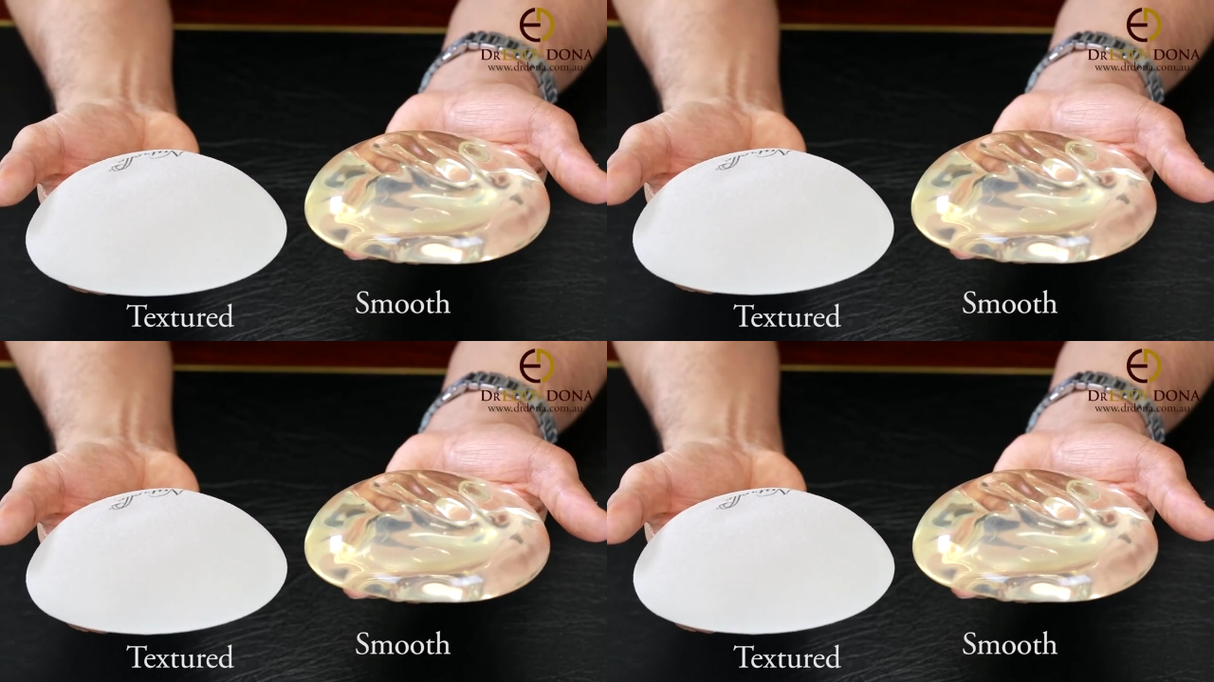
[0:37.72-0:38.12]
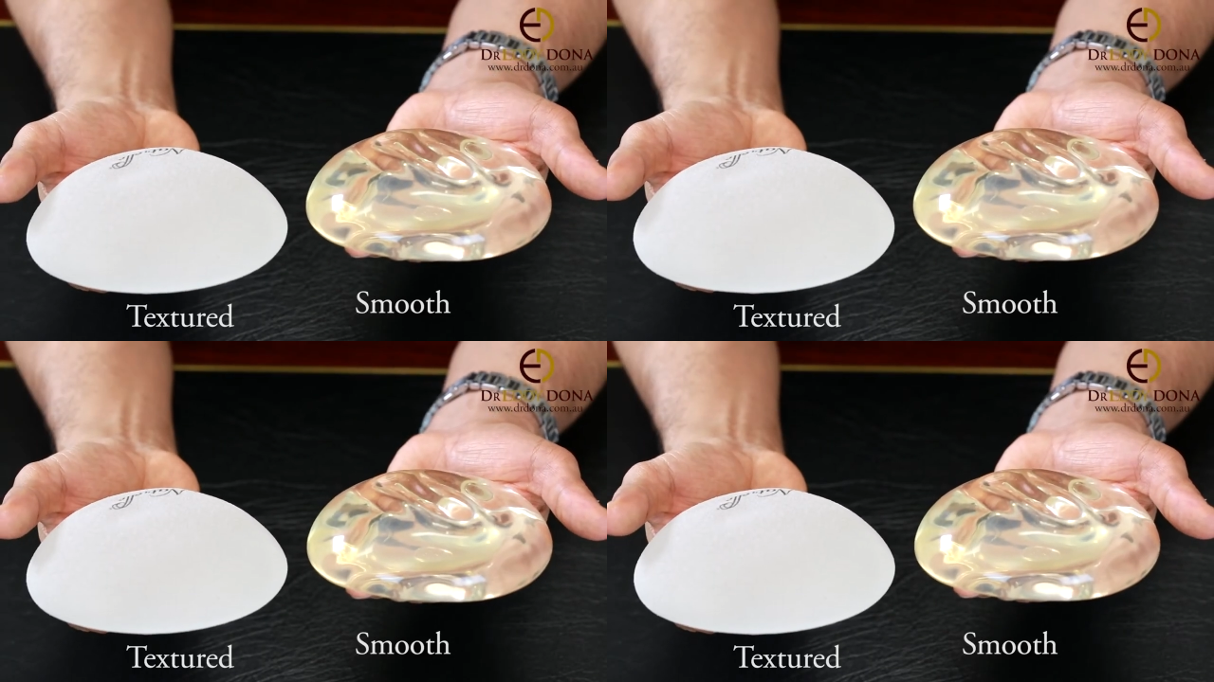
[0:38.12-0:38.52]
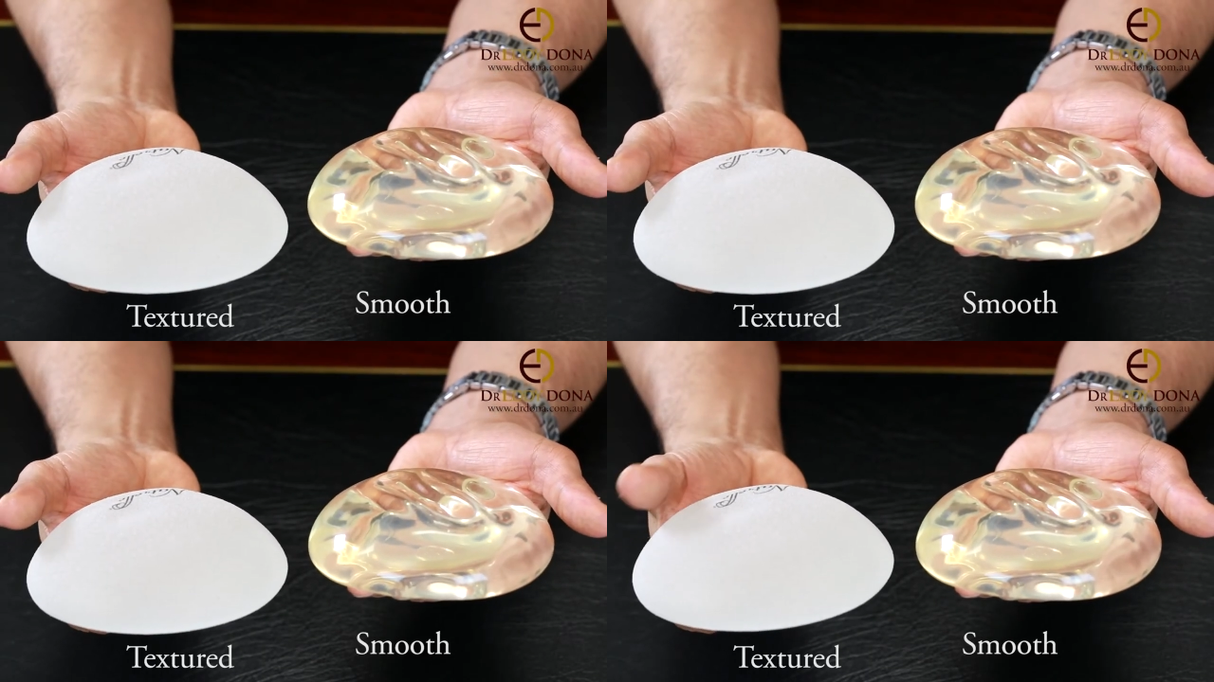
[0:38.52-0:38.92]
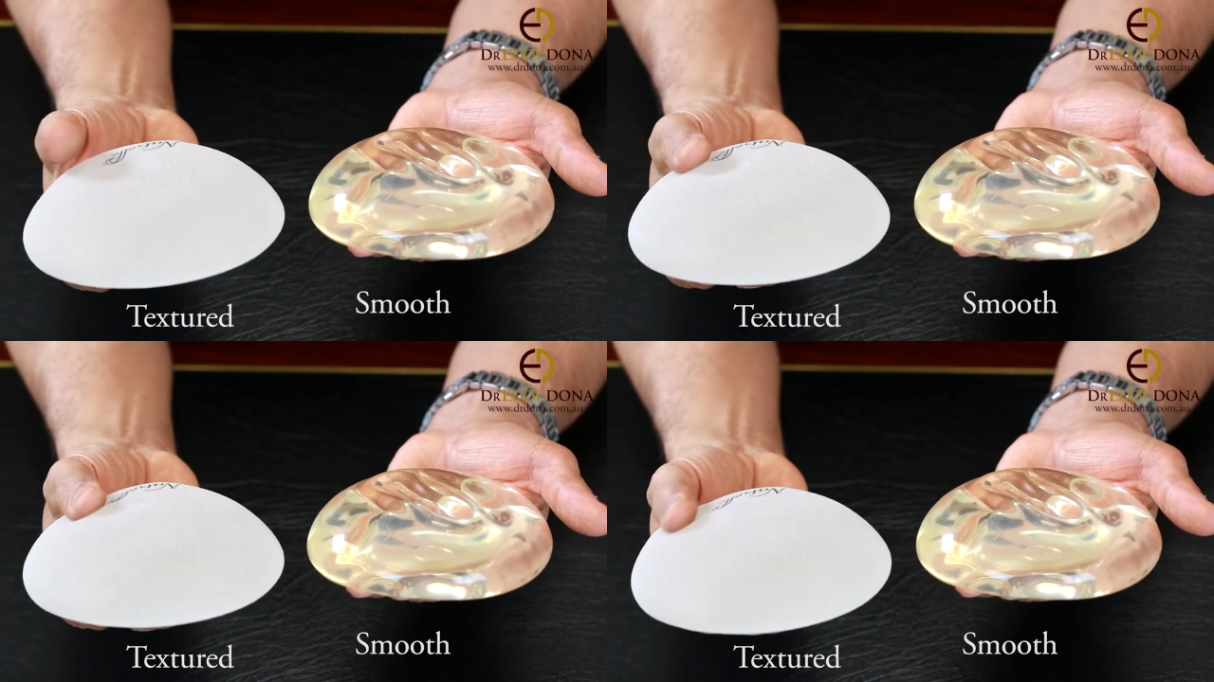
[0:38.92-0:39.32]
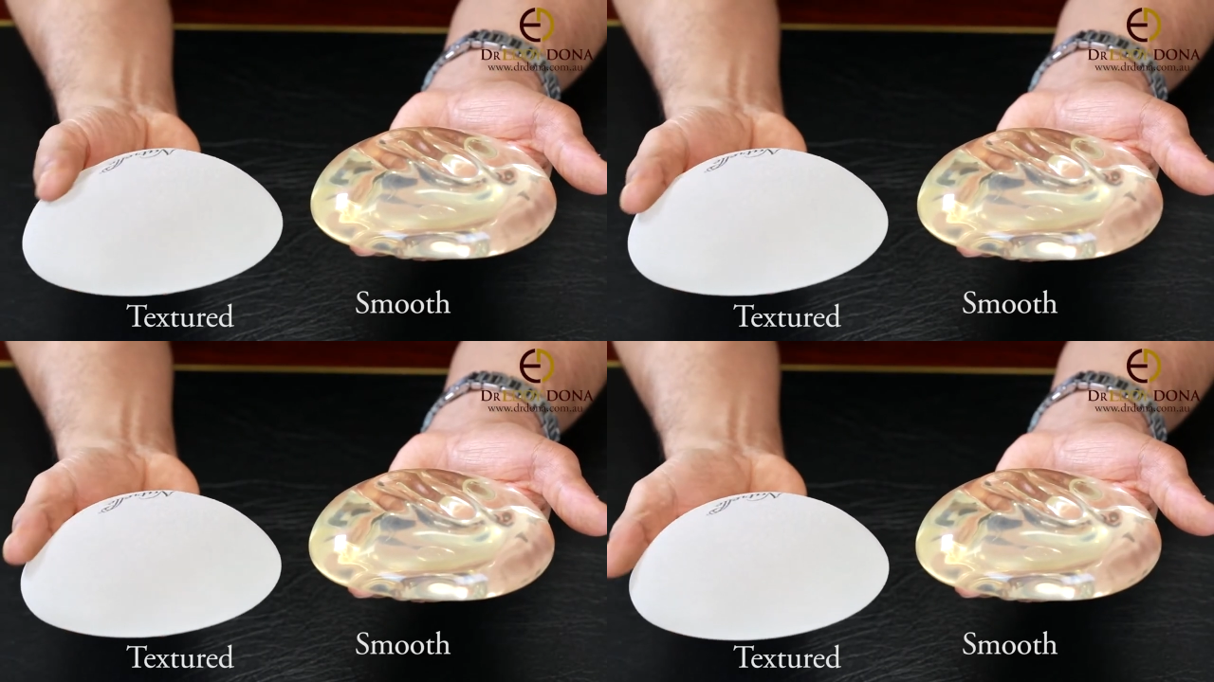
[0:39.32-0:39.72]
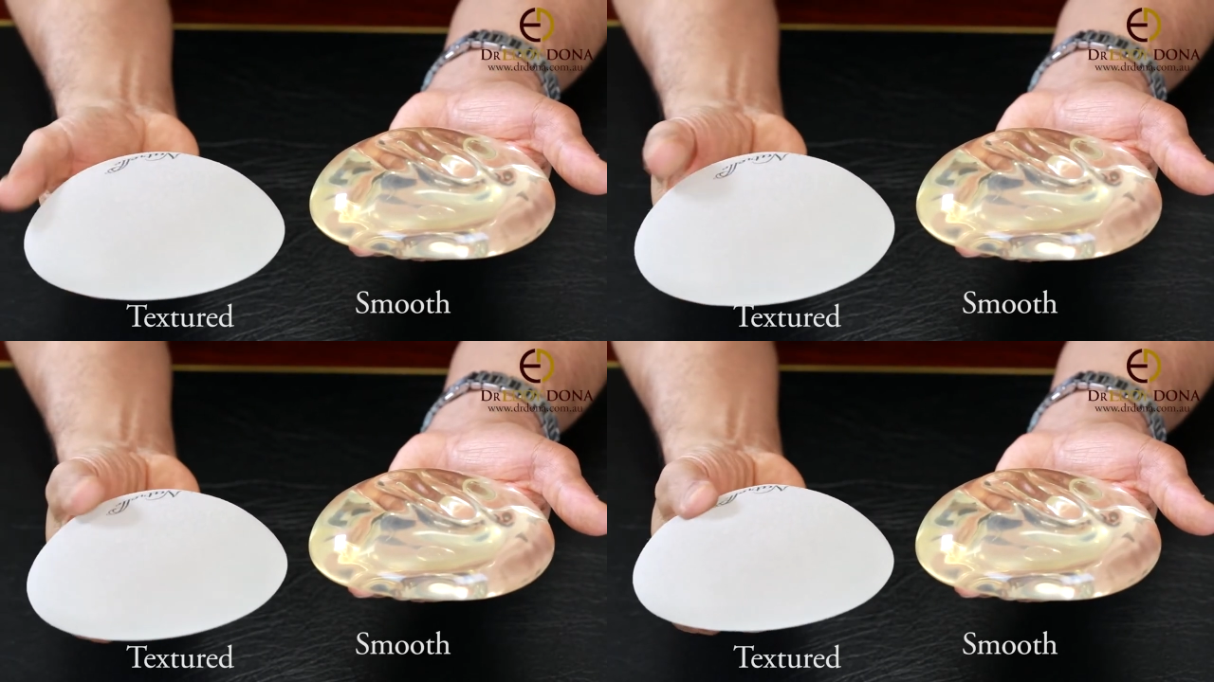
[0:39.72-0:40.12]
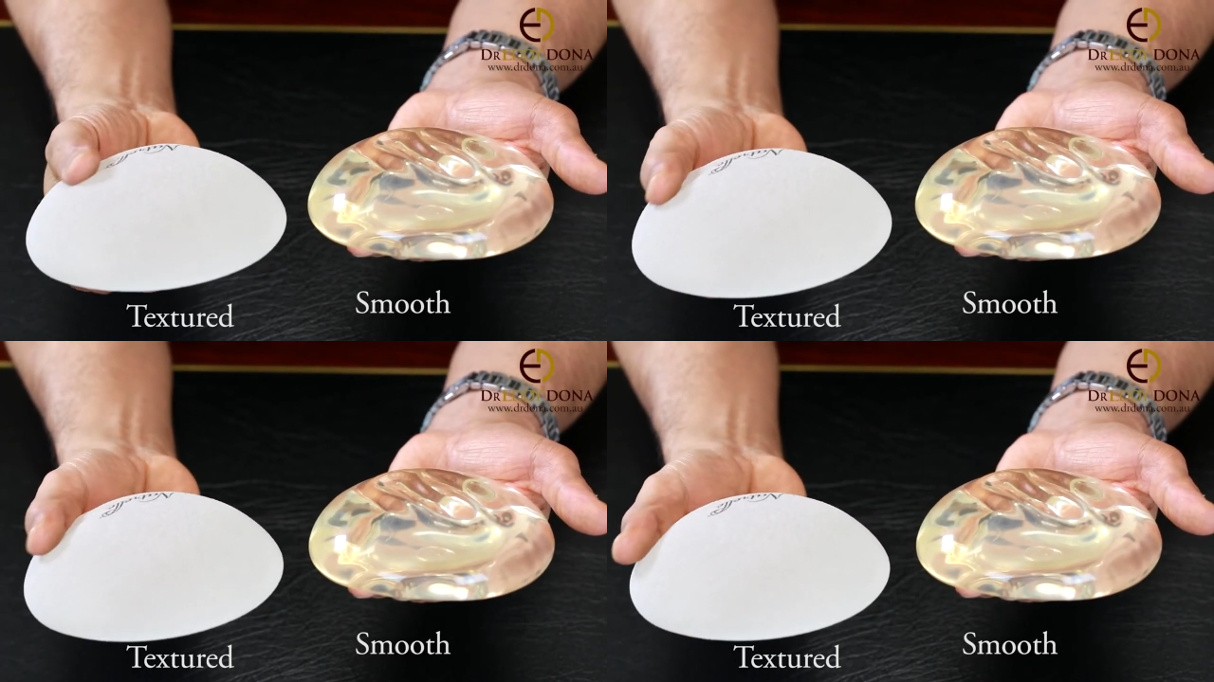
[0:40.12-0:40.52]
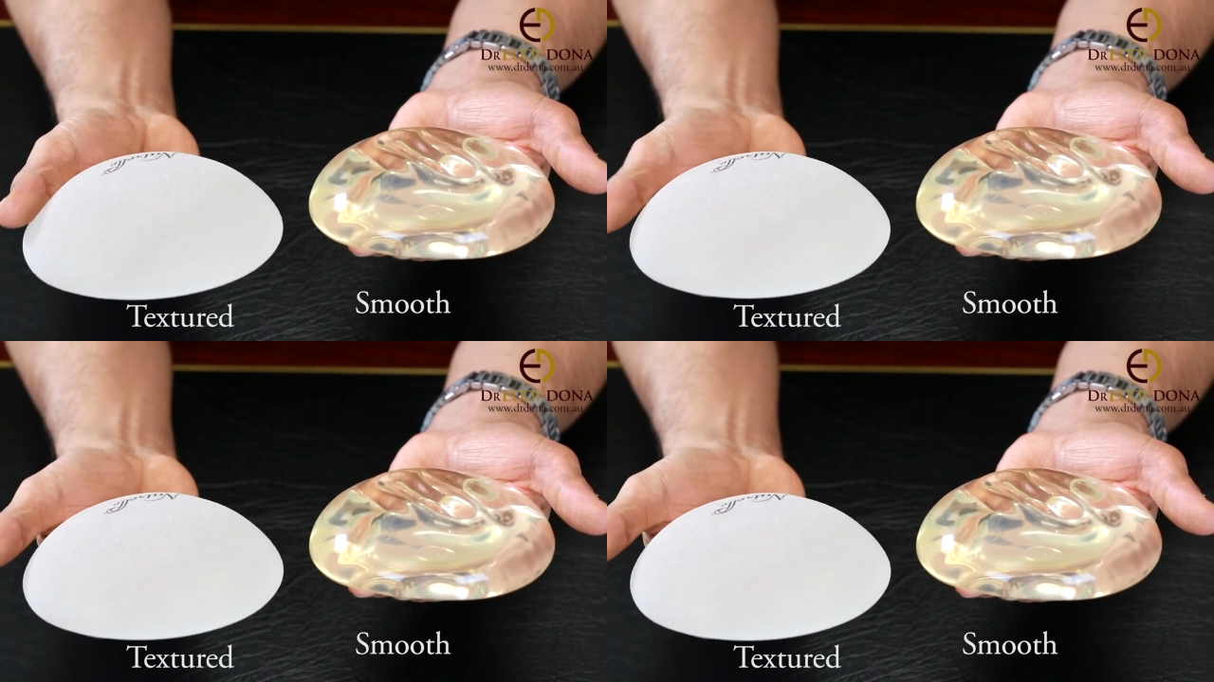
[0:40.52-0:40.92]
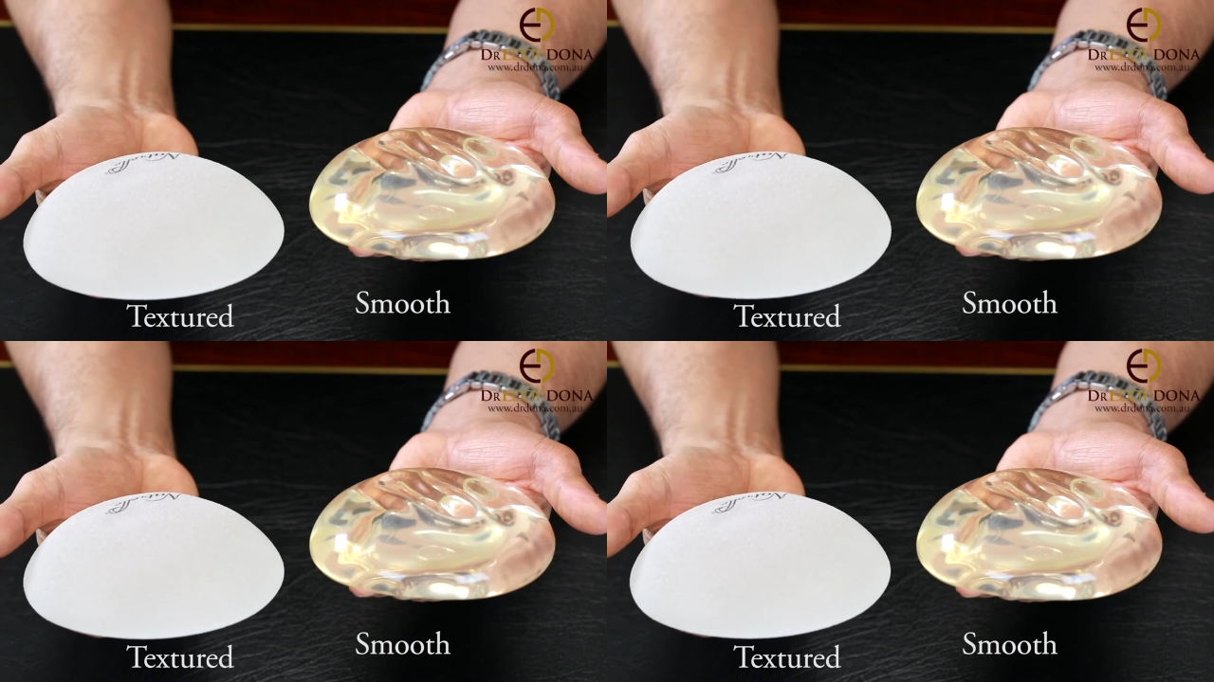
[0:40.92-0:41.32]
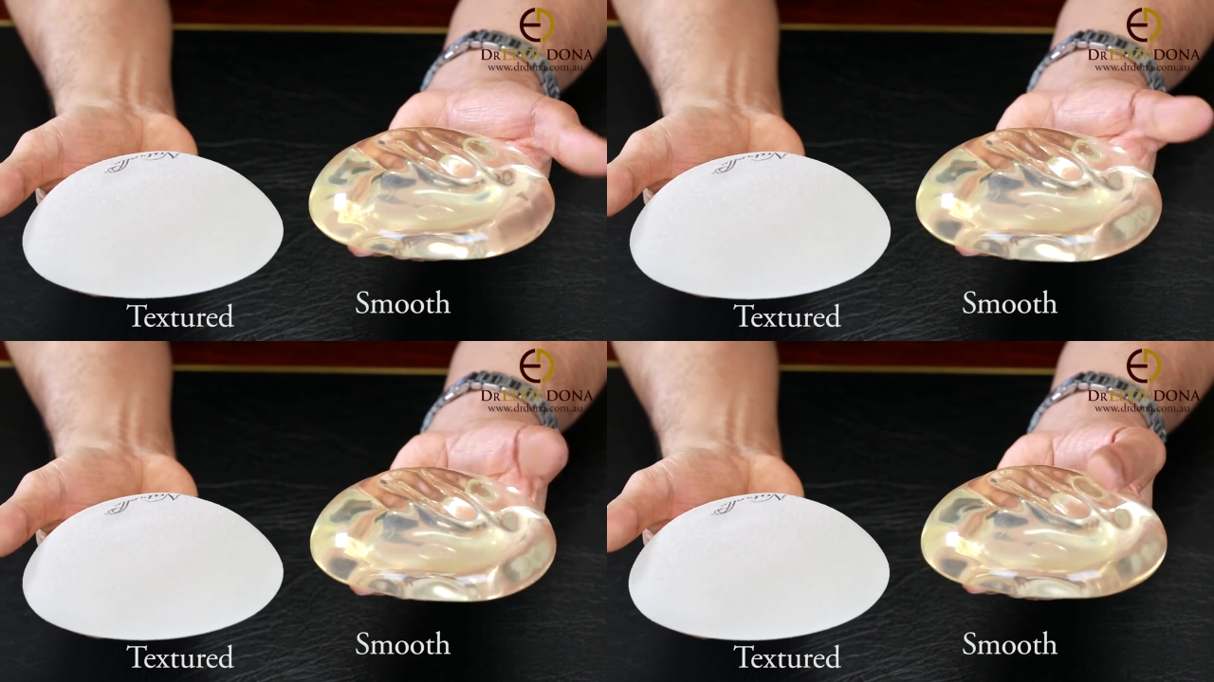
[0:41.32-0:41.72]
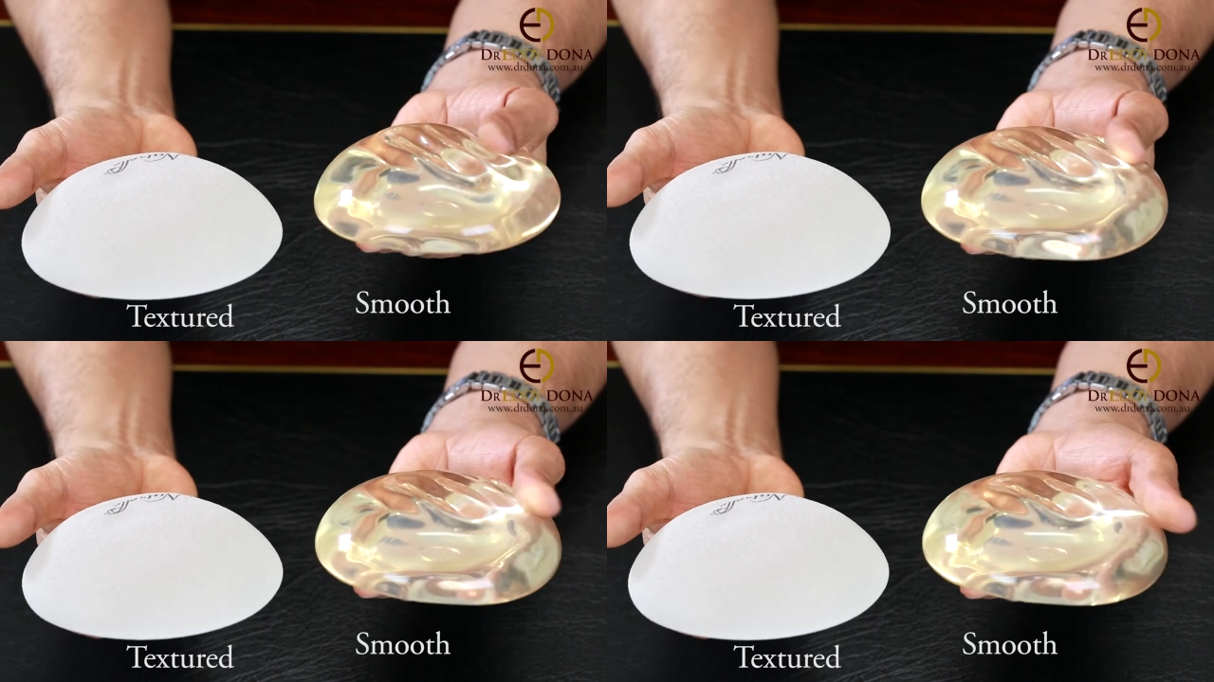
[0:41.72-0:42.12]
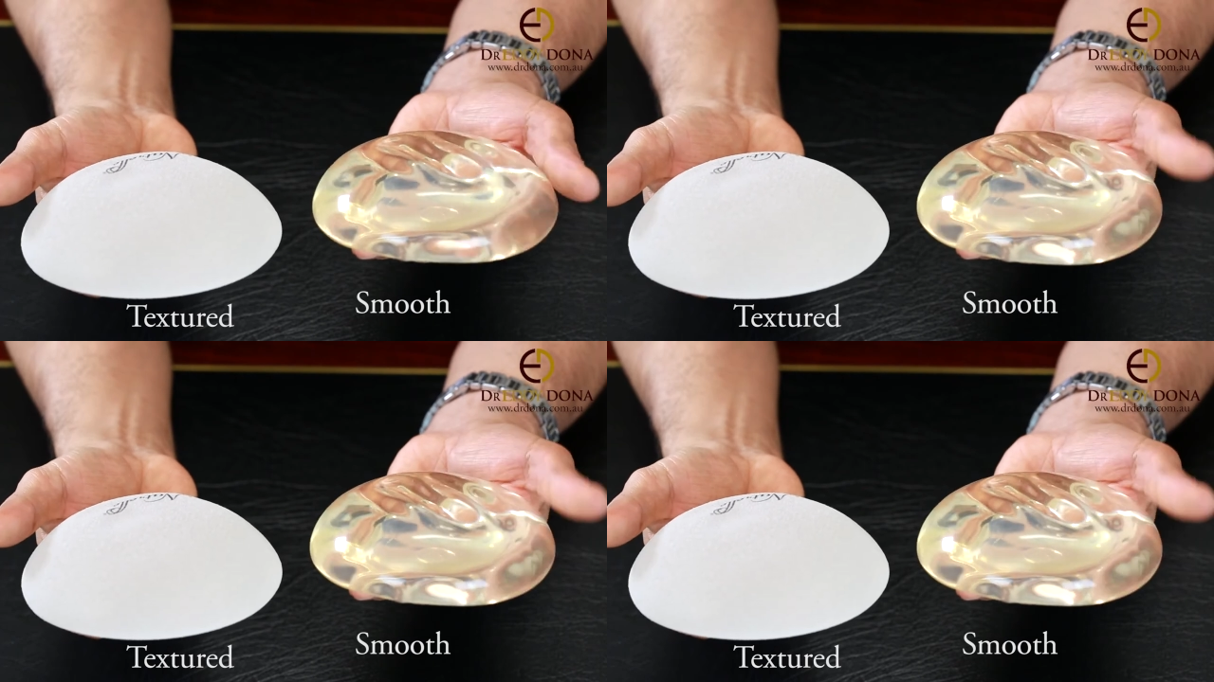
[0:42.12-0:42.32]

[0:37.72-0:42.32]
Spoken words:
[unreadable: no face in view]